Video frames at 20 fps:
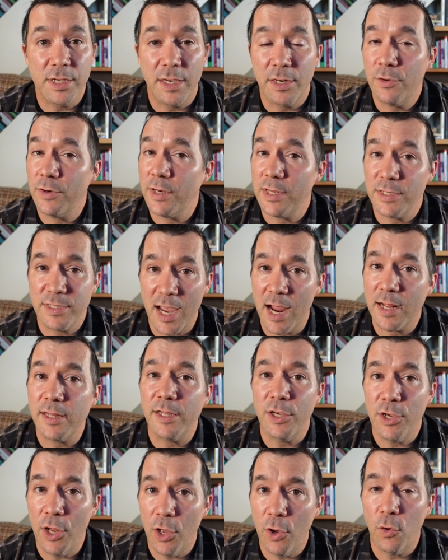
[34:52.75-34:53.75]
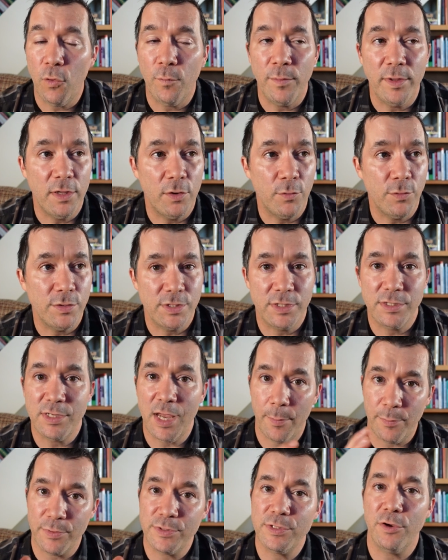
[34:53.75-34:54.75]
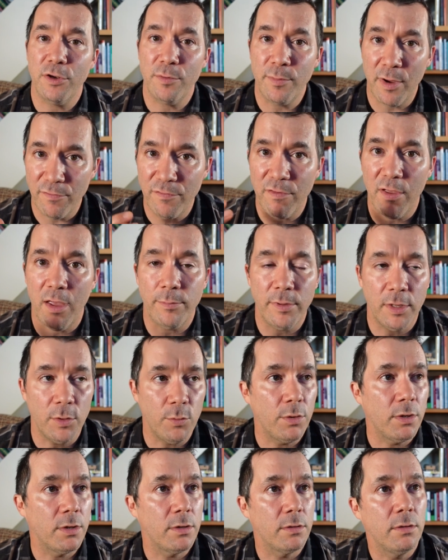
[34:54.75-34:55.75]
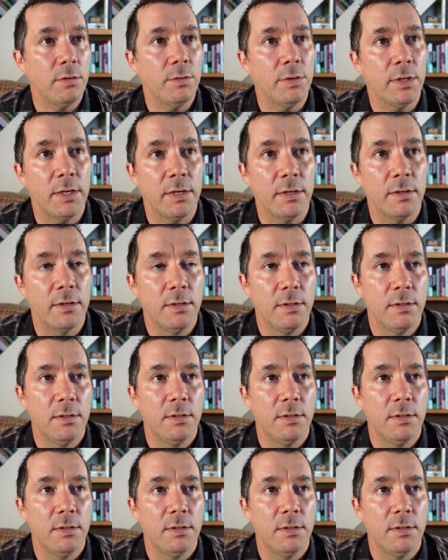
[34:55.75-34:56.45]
I don't exactly know, but there was this episode of my family where